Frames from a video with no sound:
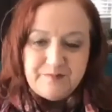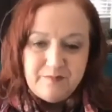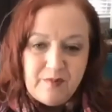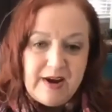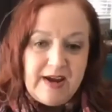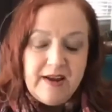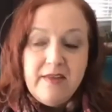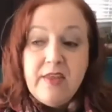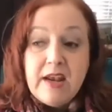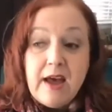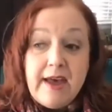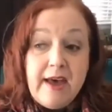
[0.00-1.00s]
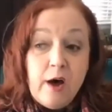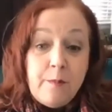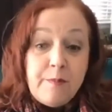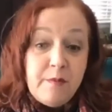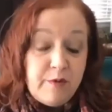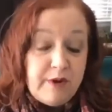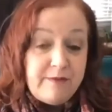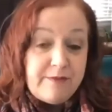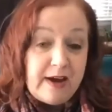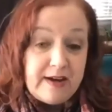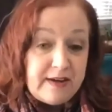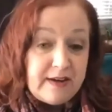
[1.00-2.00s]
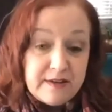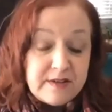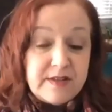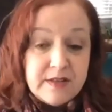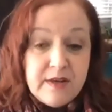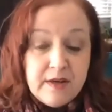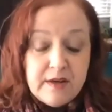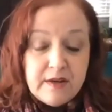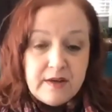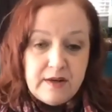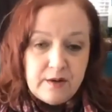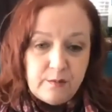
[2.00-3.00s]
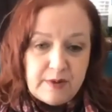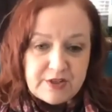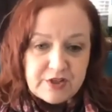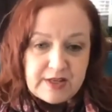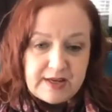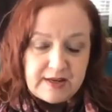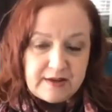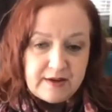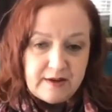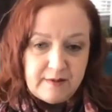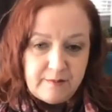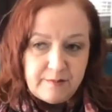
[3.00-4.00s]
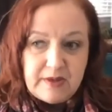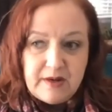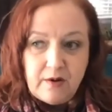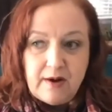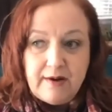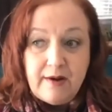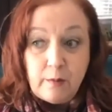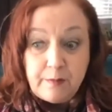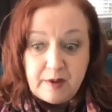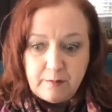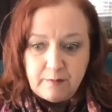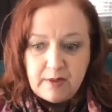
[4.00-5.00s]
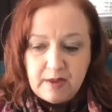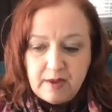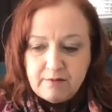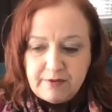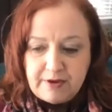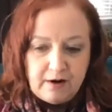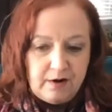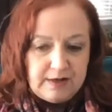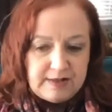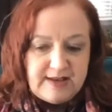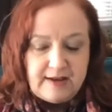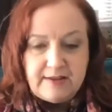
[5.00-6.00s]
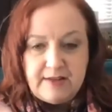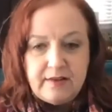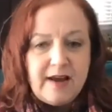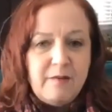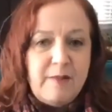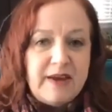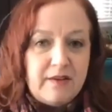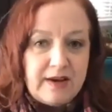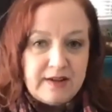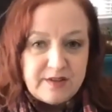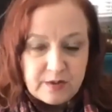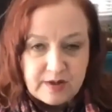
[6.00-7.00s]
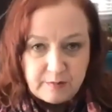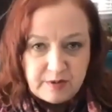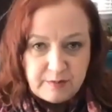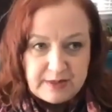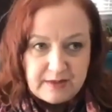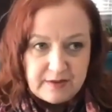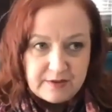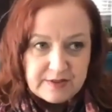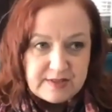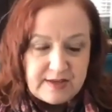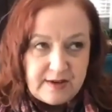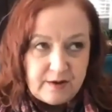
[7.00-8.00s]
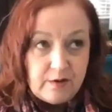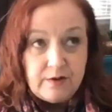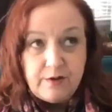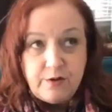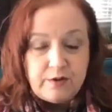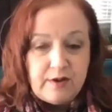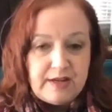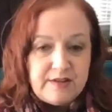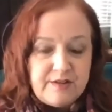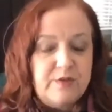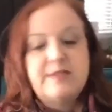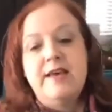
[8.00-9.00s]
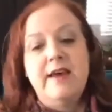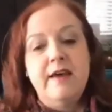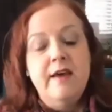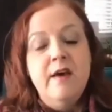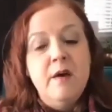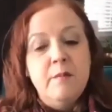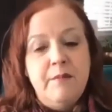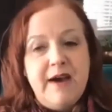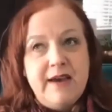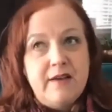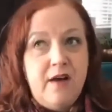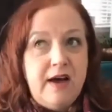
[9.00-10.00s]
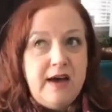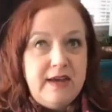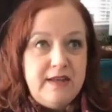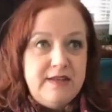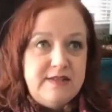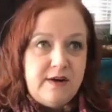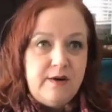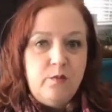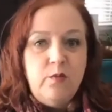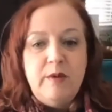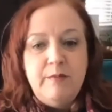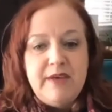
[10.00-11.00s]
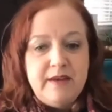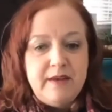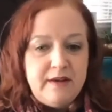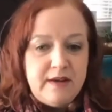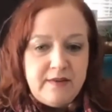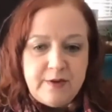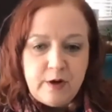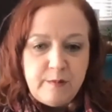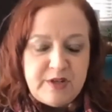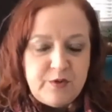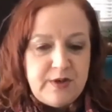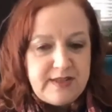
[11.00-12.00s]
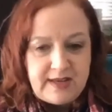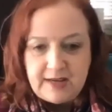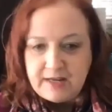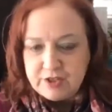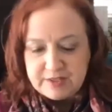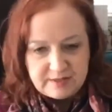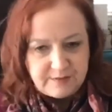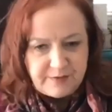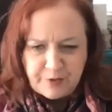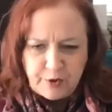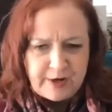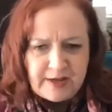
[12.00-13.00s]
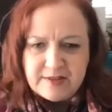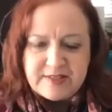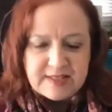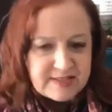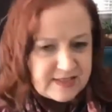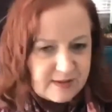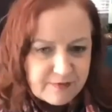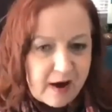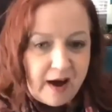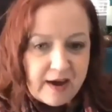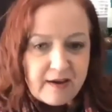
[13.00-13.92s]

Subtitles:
And then I help them refine it, much like, I'll help them figure out exactly. A lot of my clients will come to me and they'll say, or new clients will say, my clients are women and they're between the ages of 30 and 65.